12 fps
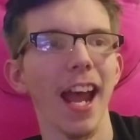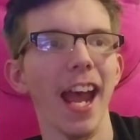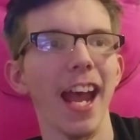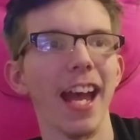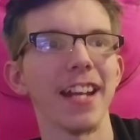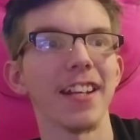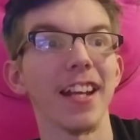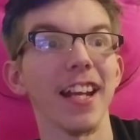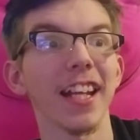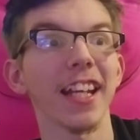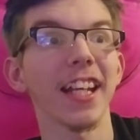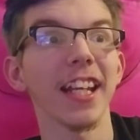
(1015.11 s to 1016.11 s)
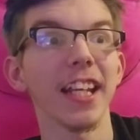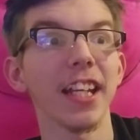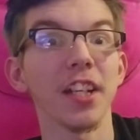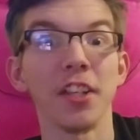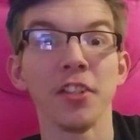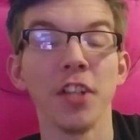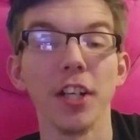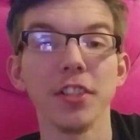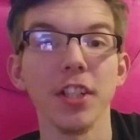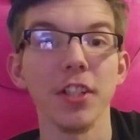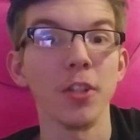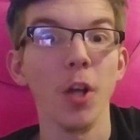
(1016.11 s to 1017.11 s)
And he
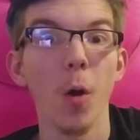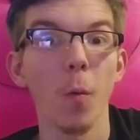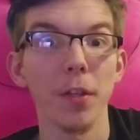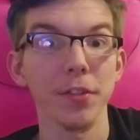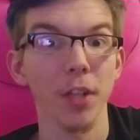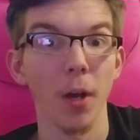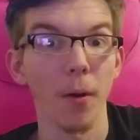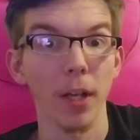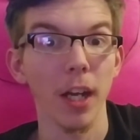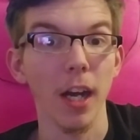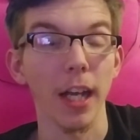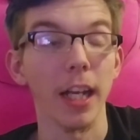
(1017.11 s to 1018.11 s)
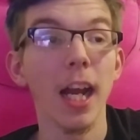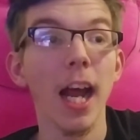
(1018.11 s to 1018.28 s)
doesn't know what's going on.